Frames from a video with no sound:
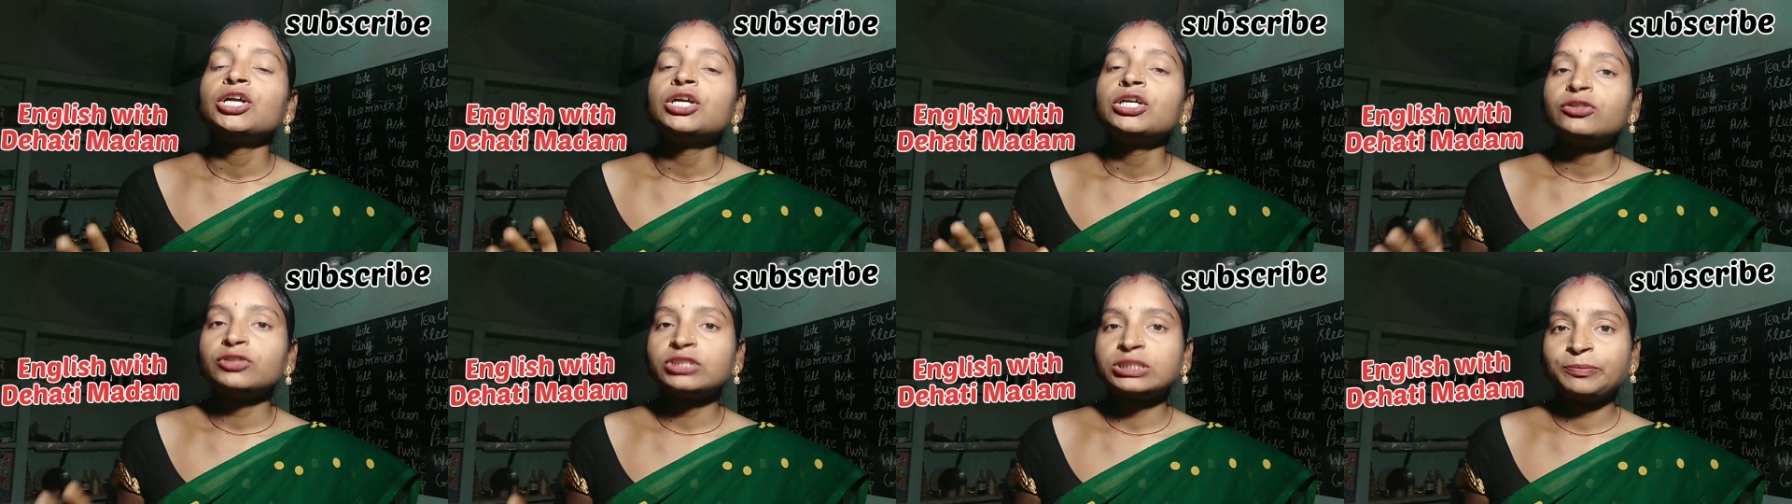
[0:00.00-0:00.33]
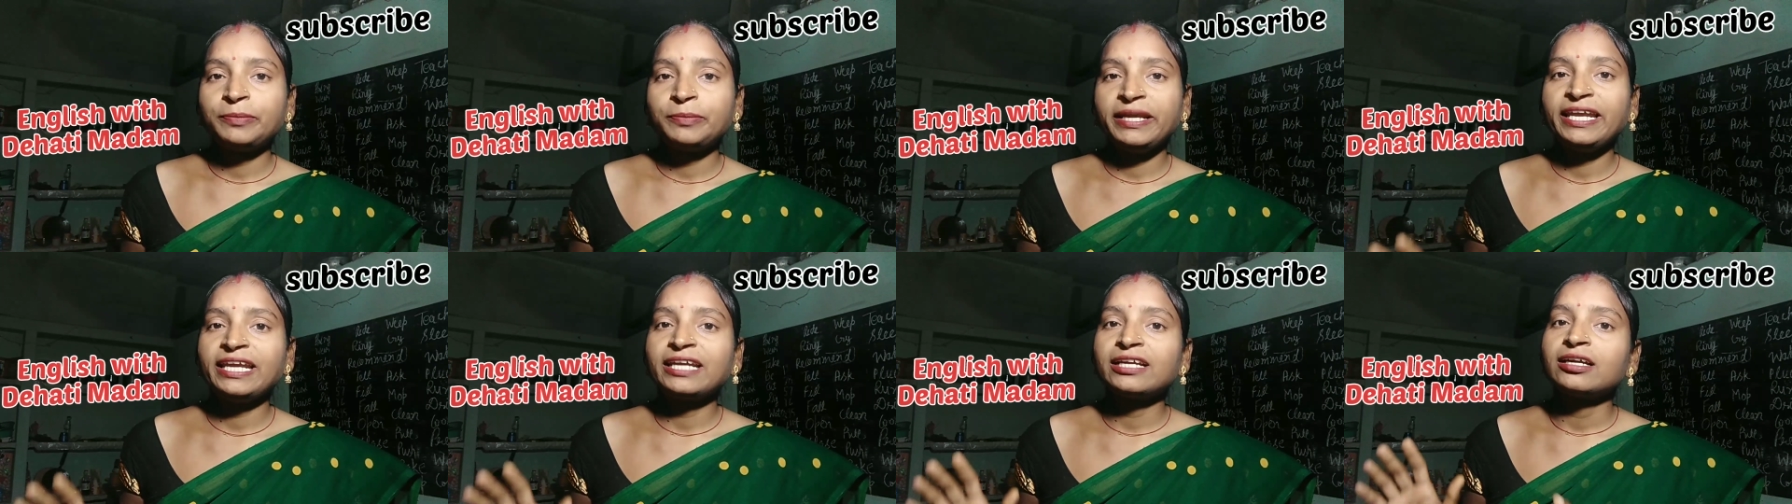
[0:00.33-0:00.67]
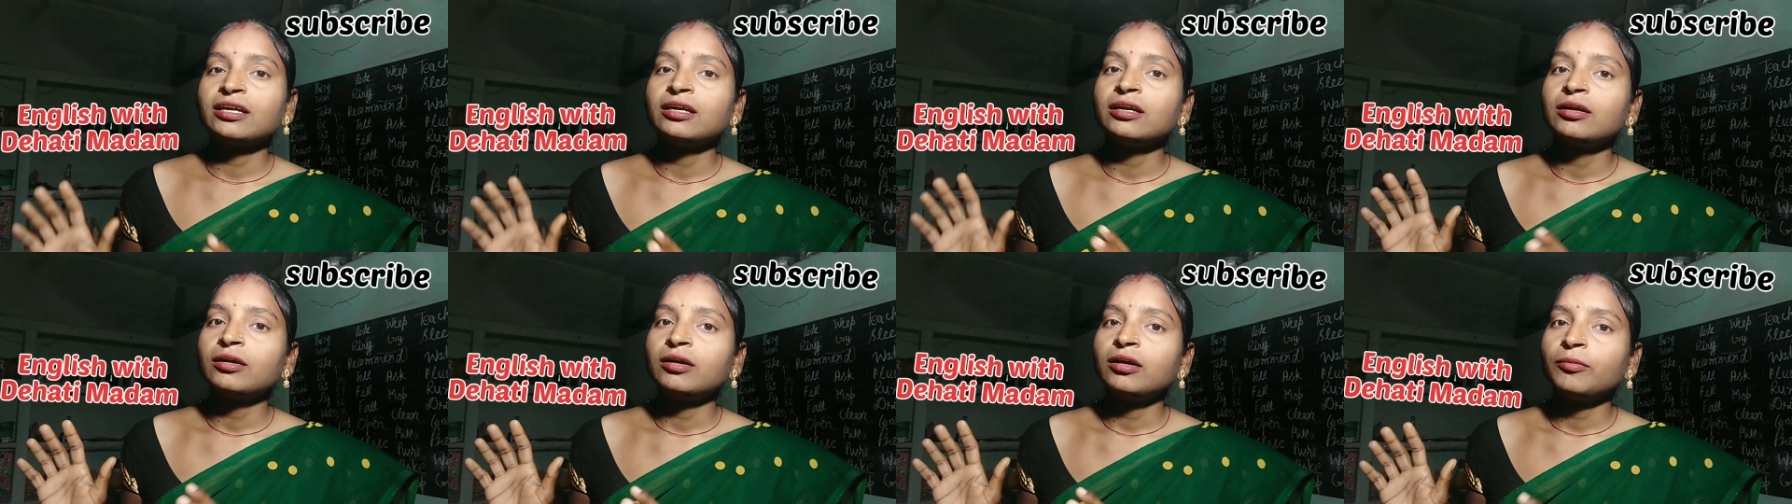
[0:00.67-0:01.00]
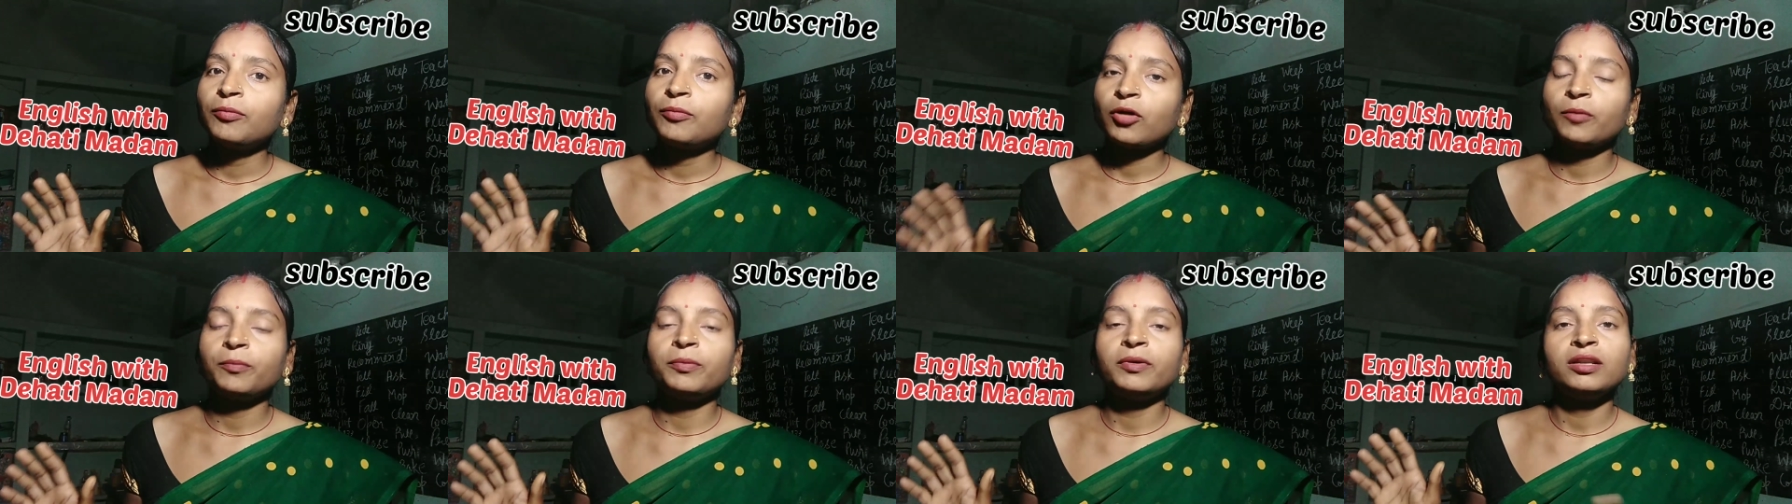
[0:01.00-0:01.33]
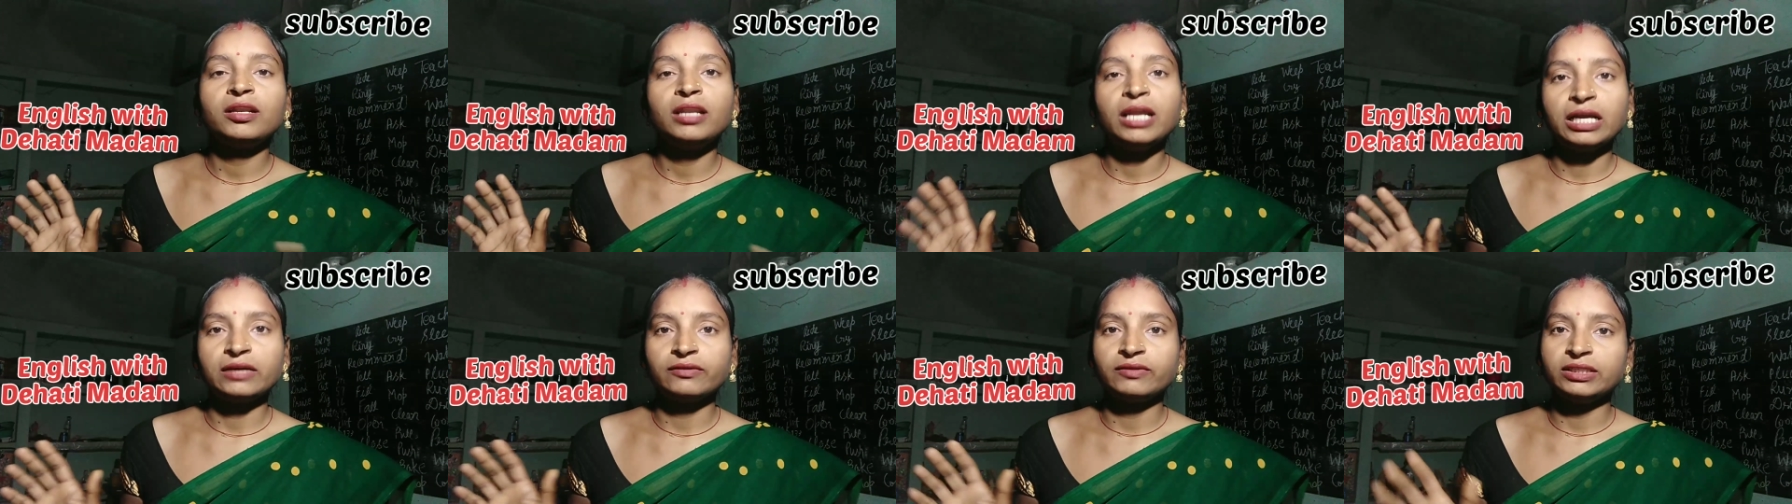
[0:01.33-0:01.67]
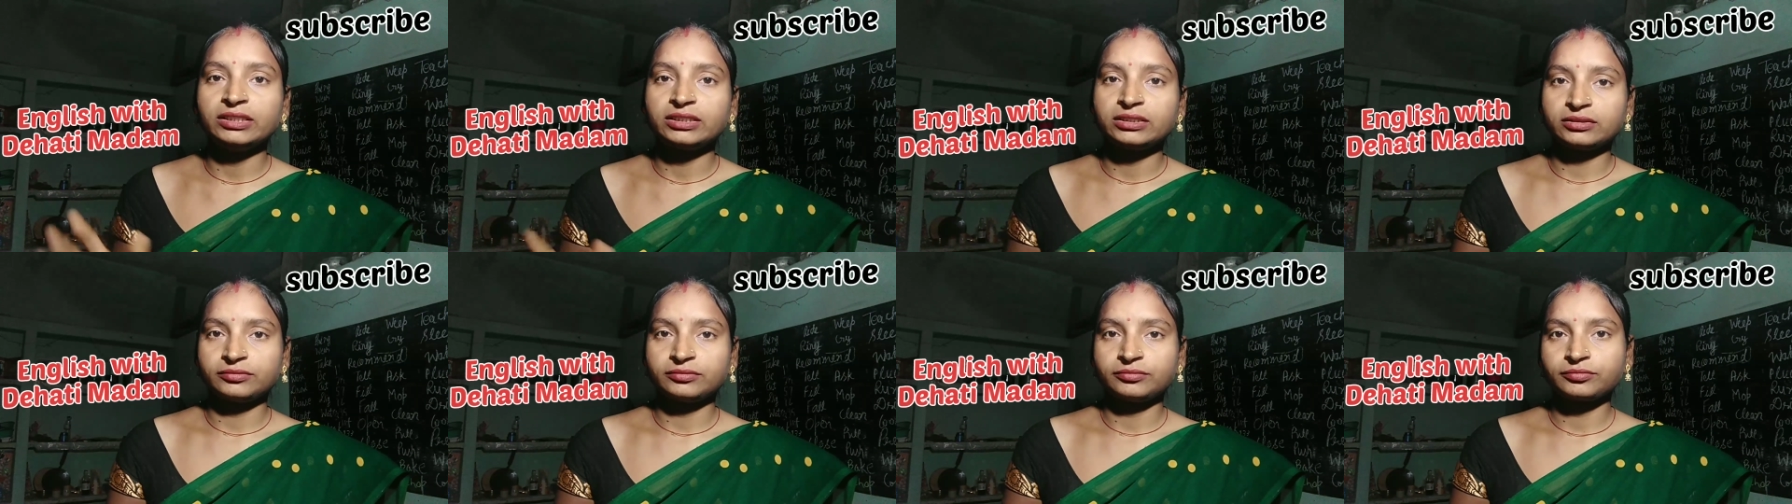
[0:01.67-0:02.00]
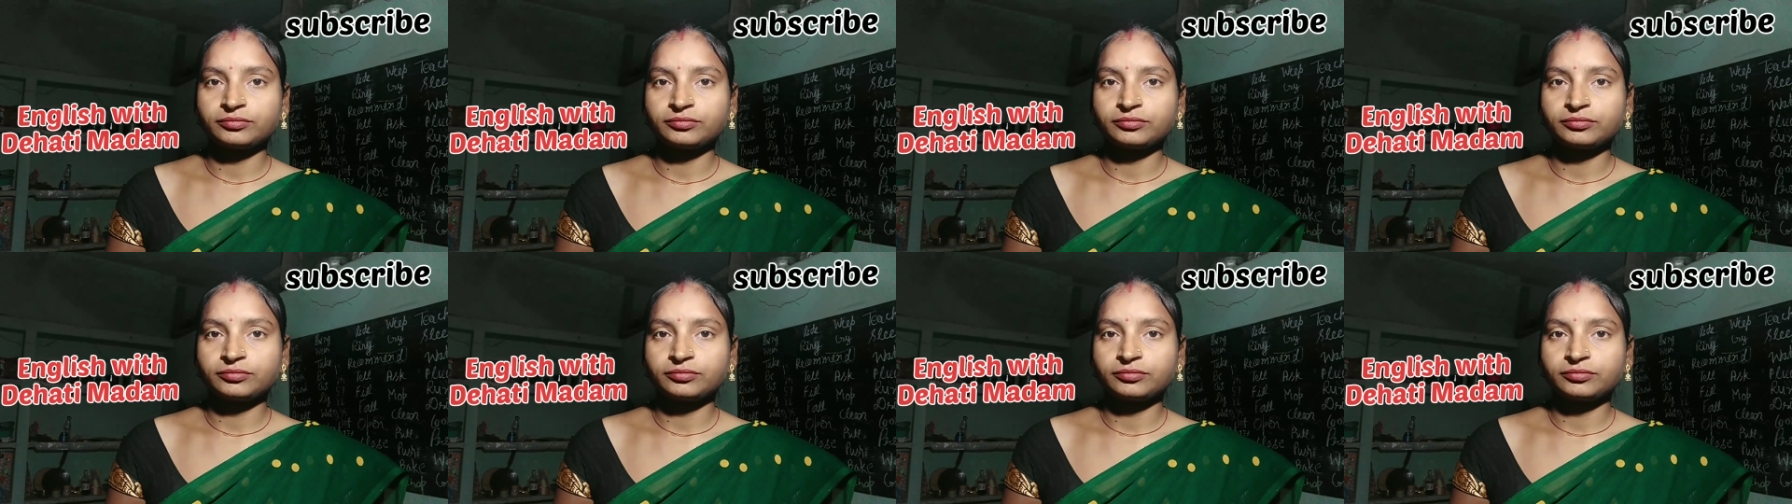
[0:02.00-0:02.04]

to speak proper language.